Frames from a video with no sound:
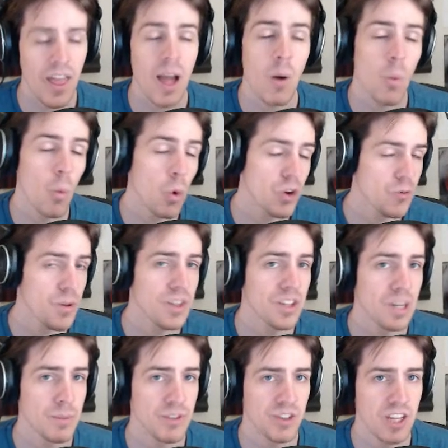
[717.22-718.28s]
that would have been
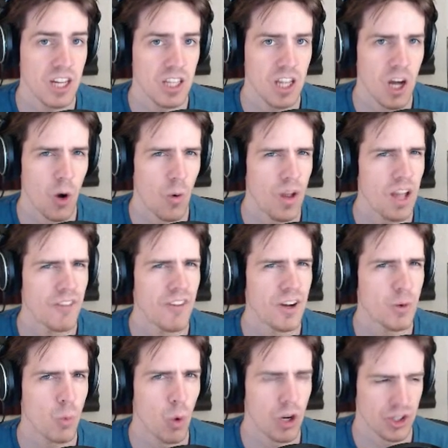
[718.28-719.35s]
the time to say hello if
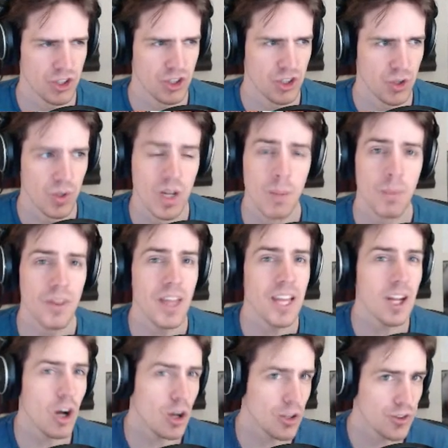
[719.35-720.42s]
I'd wanted to, but they